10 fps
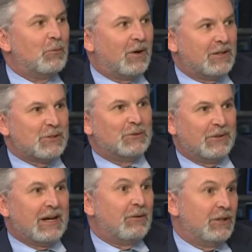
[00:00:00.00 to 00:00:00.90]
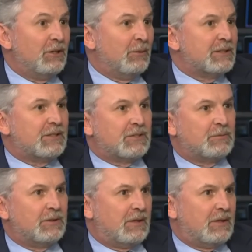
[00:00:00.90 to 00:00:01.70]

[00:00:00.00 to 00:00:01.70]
more marginal now, and the U.S. is